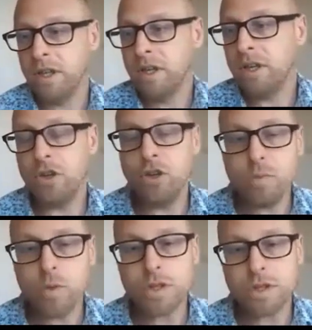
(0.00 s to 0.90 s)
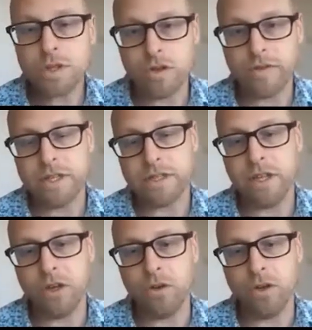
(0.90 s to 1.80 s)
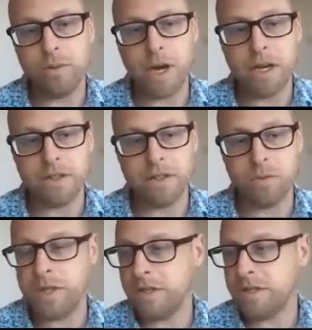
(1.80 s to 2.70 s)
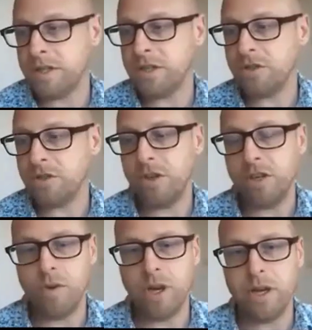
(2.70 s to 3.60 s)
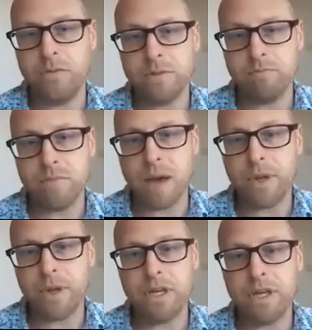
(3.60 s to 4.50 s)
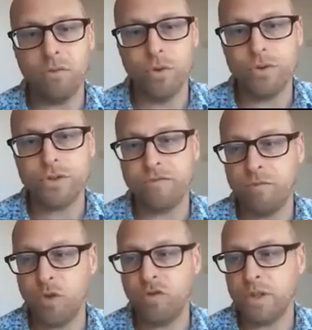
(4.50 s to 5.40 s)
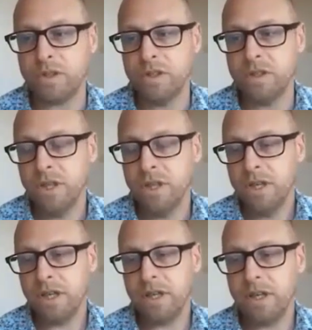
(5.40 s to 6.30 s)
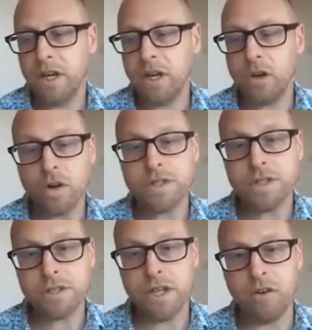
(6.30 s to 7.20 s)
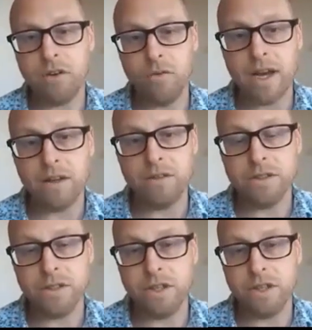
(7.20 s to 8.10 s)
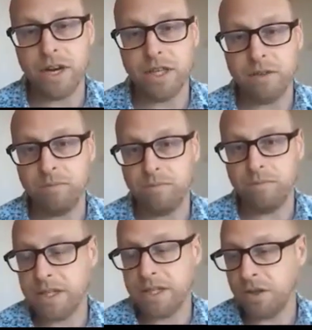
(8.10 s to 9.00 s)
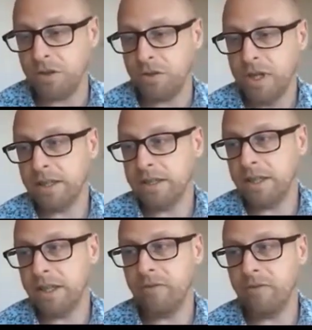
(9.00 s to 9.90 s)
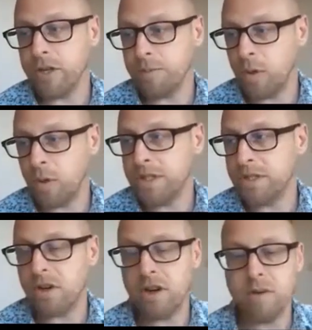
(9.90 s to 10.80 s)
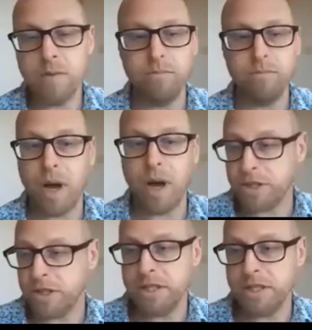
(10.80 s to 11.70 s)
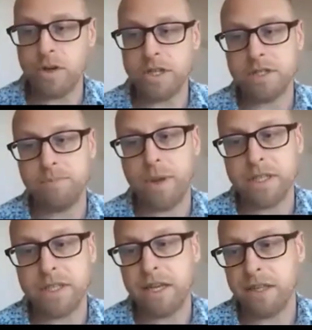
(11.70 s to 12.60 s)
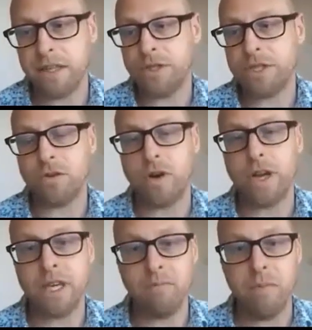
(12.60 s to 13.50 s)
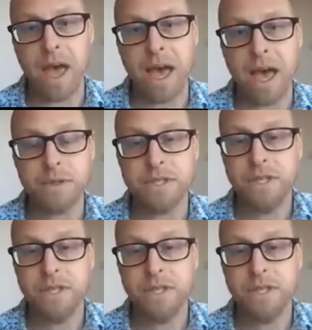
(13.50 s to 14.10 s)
numerous surveys in the early part of the 20th century, where he was mapping routes of movement across and around the Iranian Plateau at various points in time, and publishing these quite spectacular and striking maps.